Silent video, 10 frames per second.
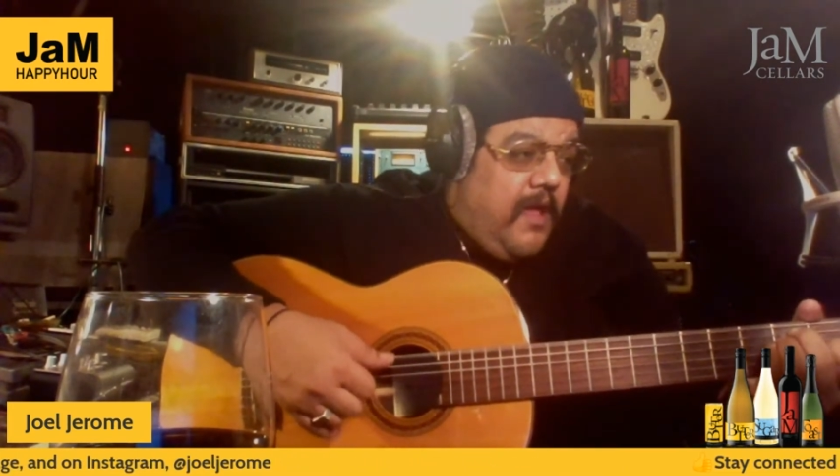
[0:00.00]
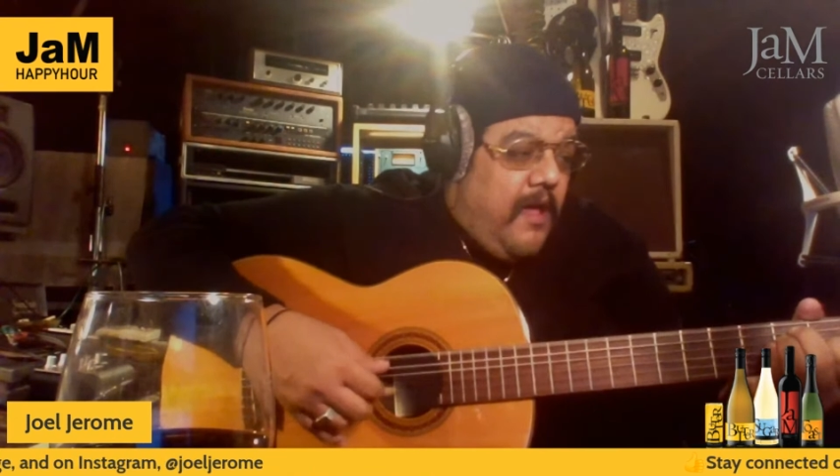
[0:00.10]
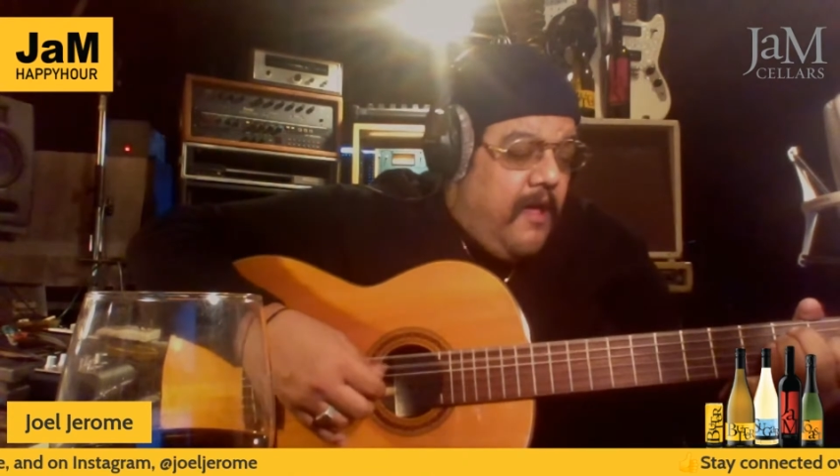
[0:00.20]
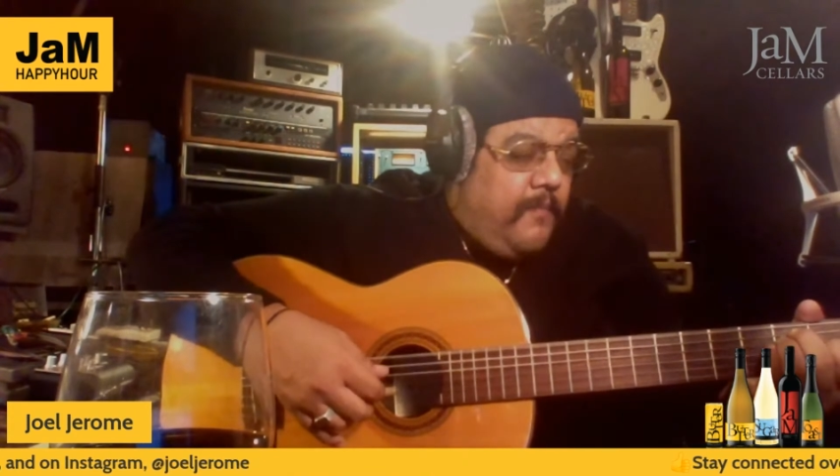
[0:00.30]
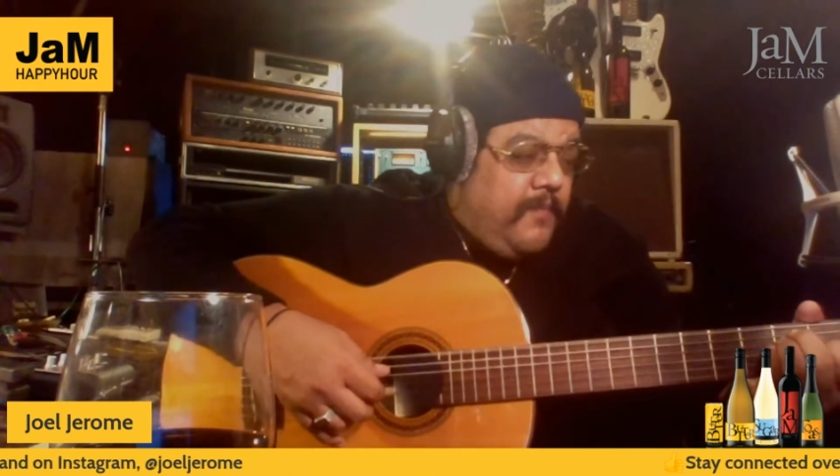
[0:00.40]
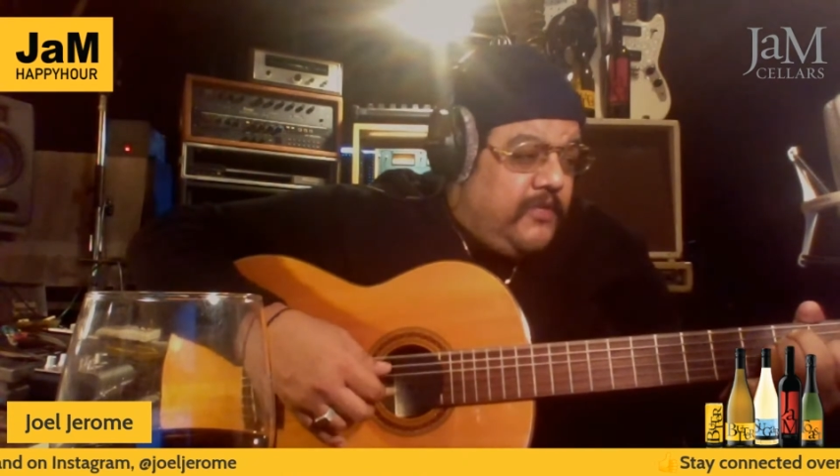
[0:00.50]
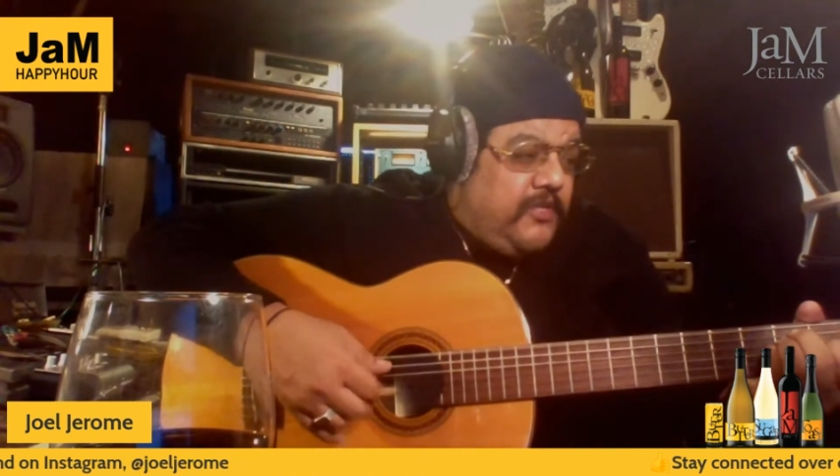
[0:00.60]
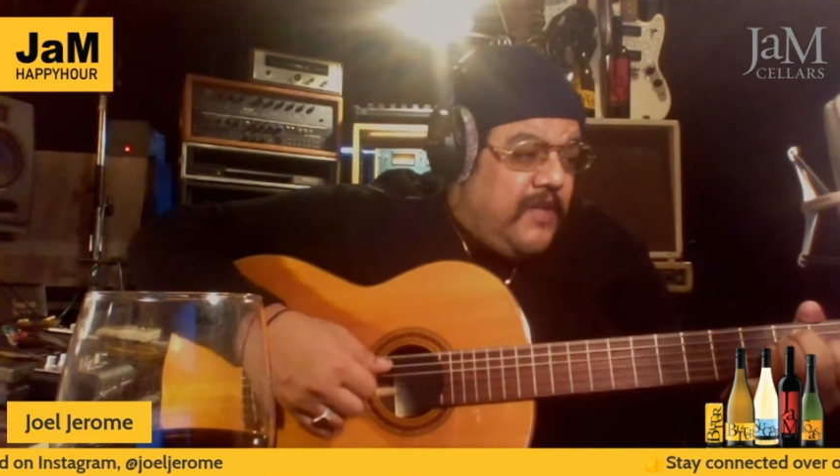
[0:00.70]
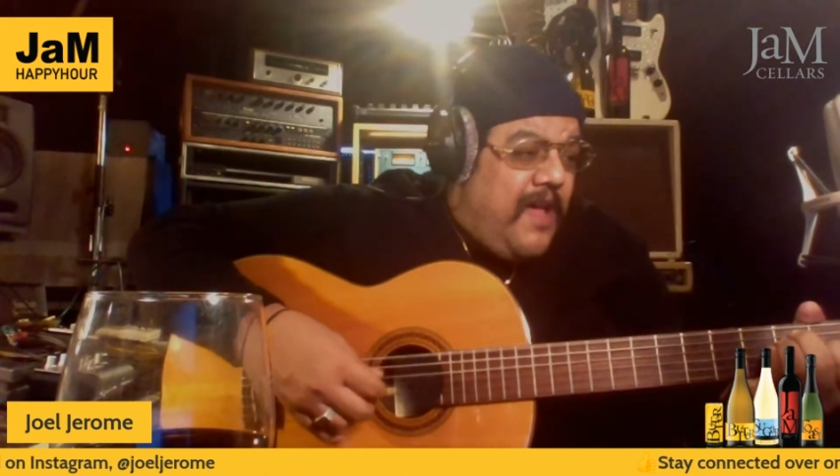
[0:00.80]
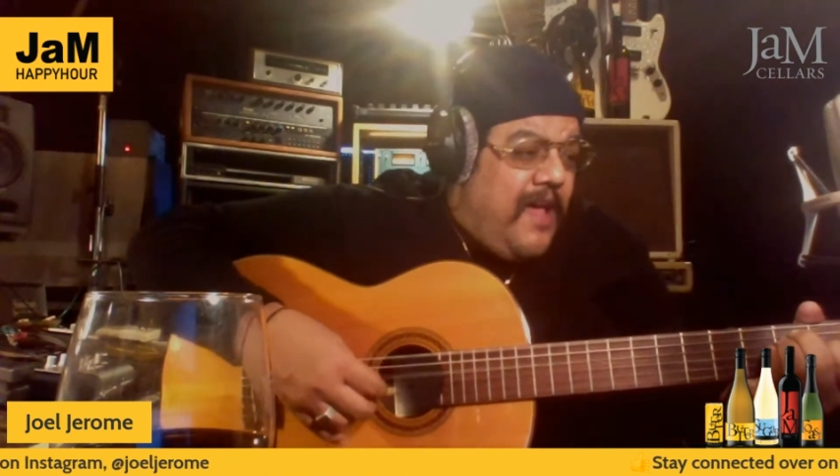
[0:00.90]
how much
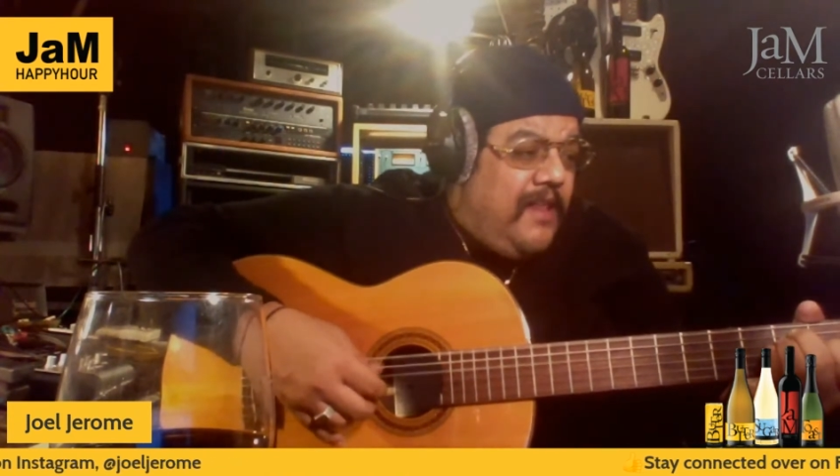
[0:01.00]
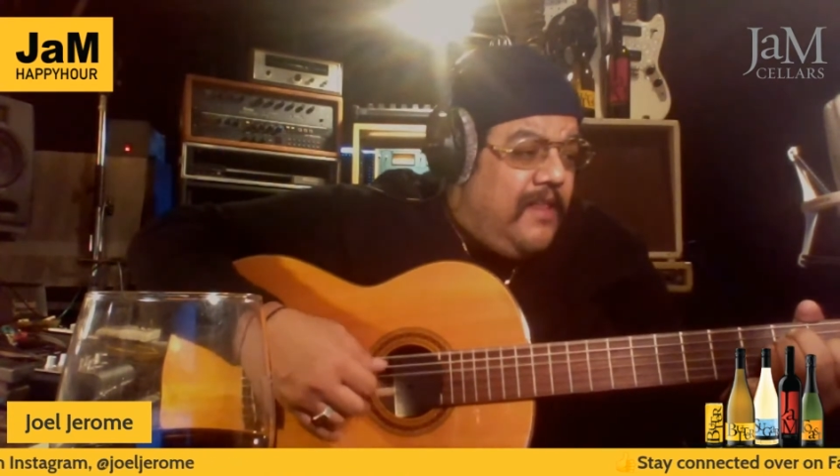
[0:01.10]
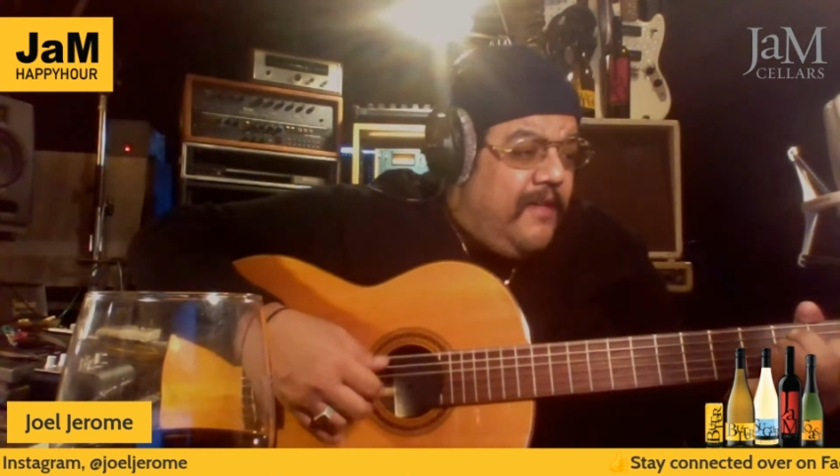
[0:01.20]
I